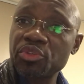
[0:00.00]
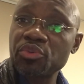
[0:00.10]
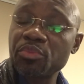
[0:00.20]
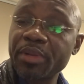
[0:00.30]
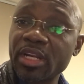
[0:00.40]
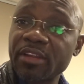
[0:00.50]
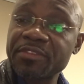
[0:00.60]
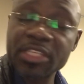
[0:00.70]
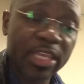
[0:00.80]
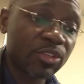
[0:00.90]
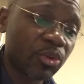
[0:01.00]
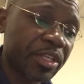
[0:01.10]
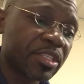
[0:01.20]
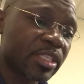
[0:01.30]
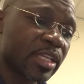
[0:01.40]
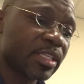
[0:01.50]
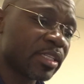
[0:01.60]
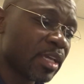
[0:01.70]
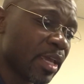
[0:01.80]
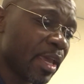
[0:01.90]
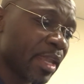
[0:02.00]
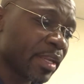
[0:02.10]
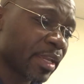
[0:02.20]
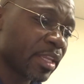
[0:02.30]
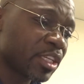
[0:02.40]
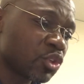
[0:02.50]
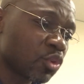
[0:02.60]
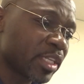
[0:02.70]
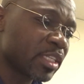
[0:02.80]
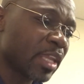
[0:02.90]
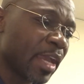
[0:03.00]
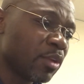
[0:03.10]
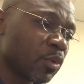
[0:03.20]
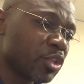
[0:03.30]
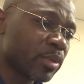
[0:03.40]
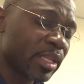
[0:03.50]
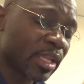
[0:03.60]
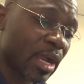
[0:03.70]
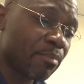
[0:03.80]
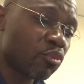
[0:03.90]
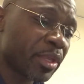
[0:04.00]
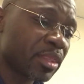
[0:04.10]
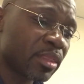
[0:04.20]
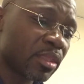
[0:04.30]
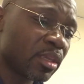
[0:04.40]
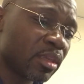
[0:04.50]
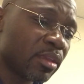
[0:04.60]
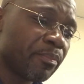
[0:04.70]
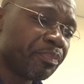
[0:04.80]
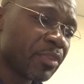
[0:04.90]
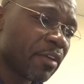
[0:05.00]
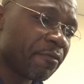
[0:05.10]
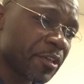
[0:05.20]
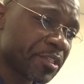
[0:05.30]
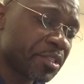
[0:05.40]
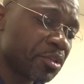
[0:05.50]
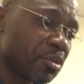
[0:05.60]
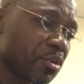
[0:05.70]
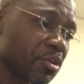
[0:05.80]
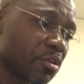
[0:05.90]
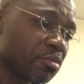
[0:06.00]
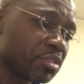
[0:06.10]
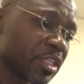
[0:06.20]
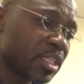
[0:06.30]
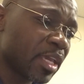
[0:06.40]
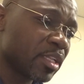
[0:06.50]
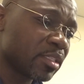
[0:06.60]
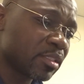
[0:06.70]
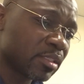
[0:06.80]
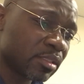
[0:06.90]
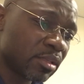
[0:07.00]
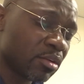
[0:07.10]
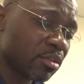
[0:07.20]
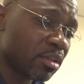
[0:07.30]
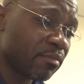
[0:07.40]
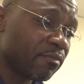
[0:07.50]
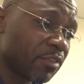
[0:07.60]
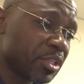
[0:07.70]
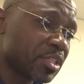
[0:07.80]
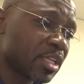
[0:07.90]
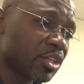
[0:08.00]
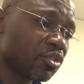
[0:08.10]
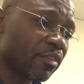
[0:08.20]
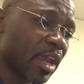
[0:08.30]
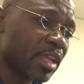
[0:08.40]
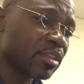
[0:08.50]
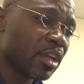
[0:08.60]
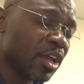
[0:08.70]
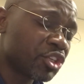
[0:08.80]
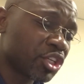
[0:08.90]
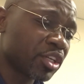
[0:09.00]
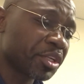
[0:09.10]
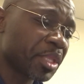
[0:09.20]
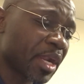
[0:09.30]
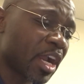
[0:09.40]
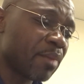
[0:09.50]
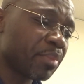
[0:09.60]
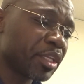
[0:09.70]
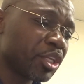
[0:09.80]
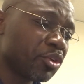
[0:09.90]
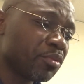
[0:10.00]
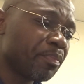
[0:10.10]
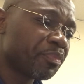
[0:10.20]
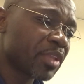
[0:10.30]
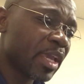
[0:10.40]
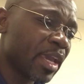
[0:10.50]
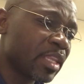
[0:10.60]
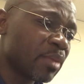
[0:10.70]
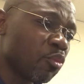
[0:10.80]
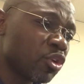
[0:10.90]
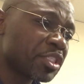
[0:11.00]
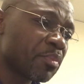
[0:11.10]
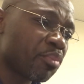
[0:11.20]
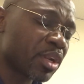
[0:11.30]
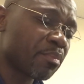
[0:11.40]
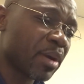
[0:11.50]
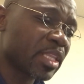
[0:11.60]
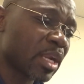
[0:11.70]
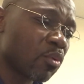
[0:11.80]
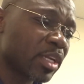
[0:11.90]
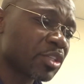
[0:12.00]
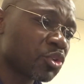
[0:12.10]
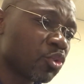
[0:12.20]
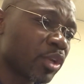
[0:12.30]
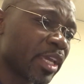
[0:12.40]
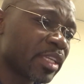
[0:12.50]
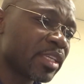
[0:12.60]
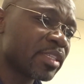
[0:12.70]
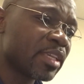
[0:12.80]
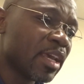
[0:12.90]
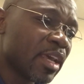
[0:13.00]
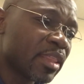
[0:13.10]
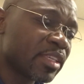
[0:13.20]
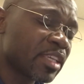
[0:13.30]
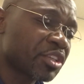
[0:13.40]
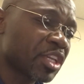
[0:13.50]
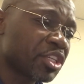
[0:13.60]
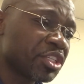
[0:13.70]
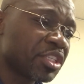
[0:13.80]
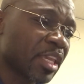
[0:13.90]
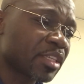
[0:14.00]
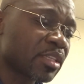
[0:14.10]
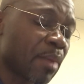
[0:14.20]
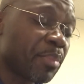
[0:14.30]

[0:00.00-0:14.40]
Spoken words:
2, paragraph C, as already stated, and Regulation 29, which will come with the first, your details, the visas that you've had, children that are accompanying you. And the most important part that I want us to look at is the Section 6,